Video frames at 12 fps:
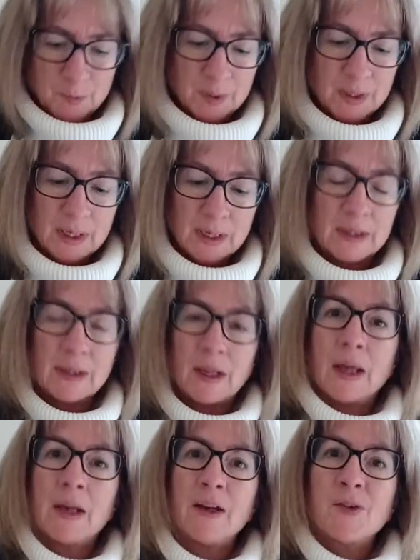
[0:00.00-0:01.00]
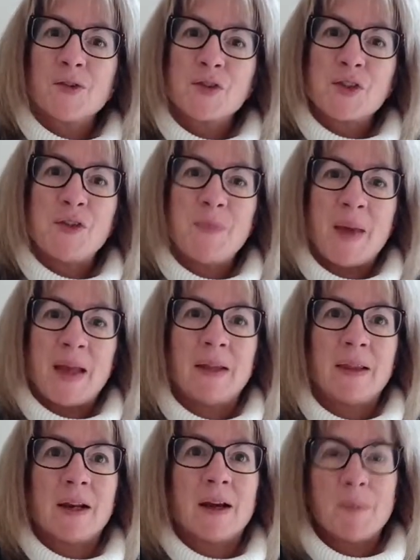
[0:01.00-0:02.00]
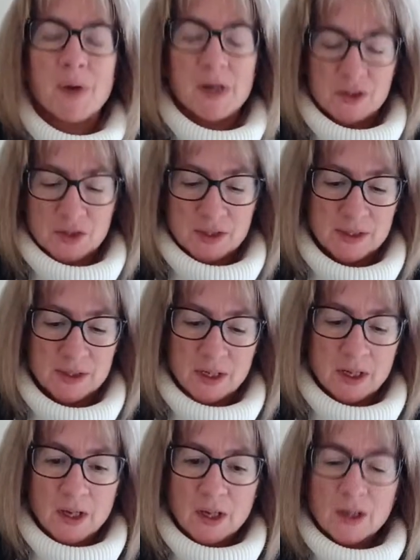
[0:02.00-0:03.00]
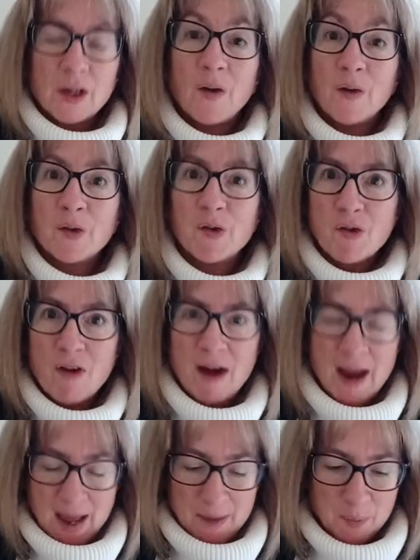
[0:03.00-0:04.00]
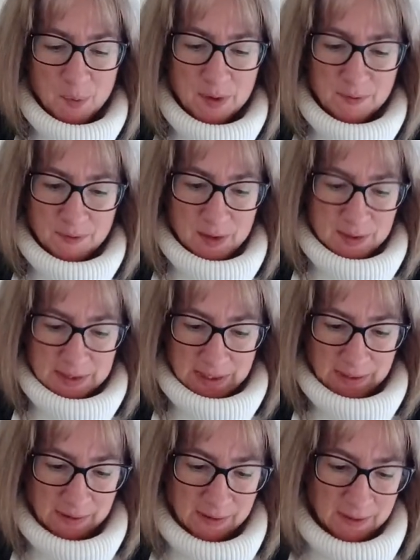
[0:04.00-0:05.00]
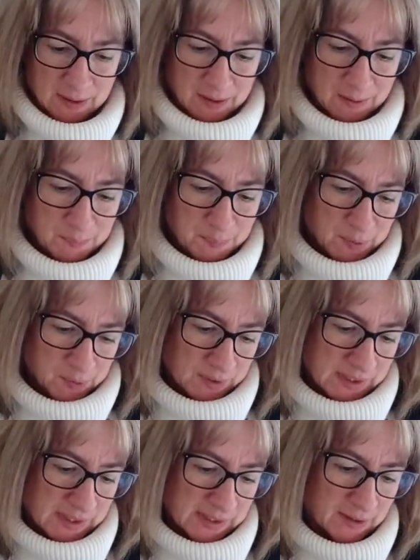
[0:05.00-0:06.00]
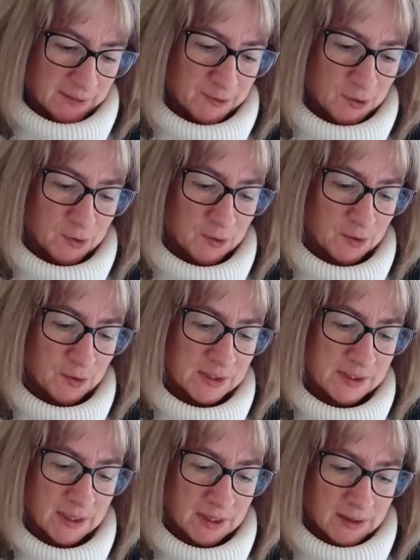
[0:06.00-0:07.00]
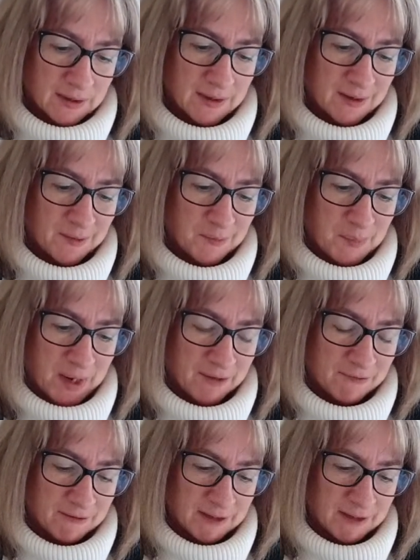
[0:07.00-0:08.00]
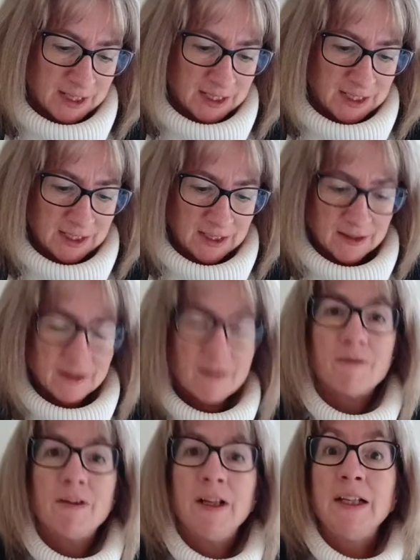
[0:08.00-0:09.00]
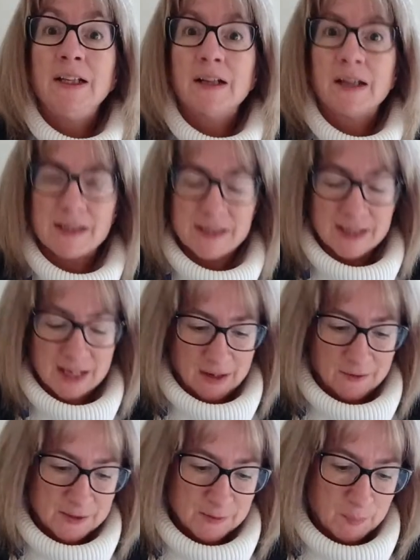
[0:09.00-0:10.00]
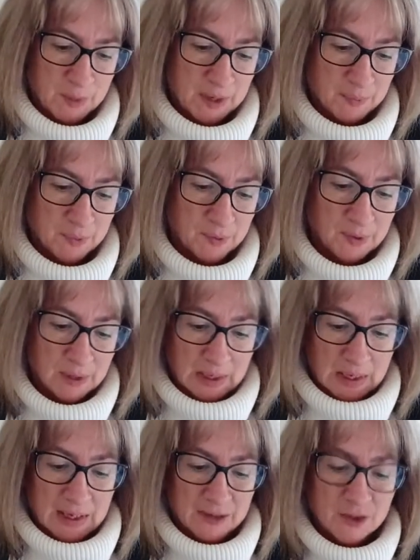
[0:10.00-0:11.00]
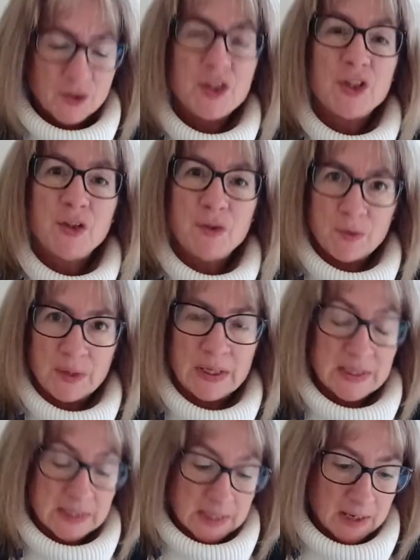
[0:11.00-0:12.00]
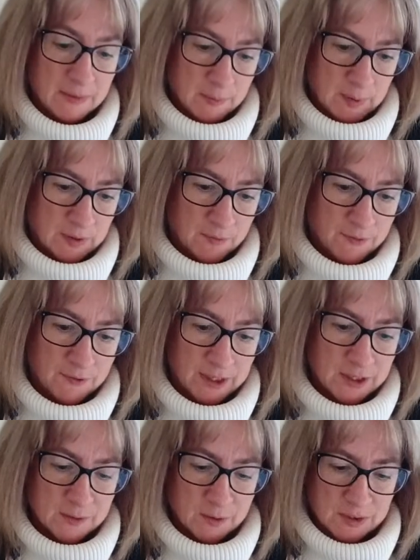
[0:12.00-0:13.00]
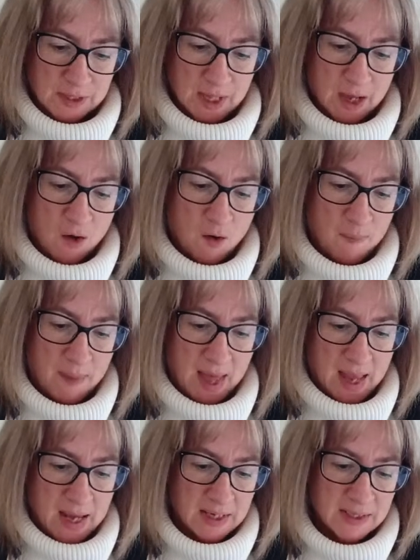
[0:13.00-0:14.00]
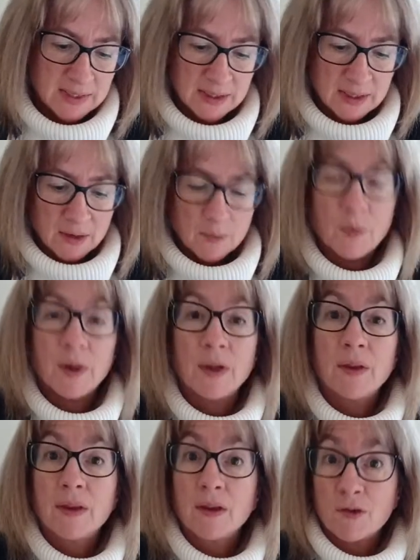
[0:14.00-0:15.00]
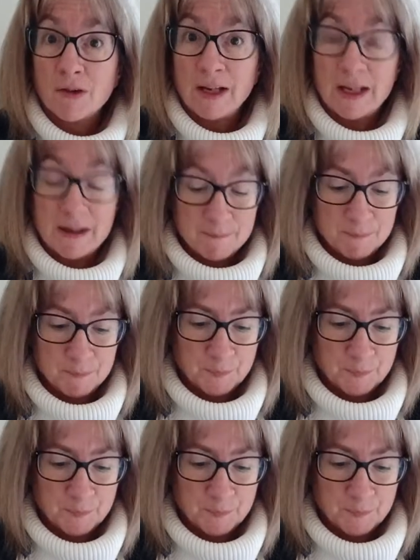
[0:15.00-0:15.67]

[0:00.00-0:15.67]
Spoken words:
Getting there, not too many. Then I might just go and grab one of those little boxes I've got. They make really nice gifts for people. And you do need to keep them in the fridge because they are made with cream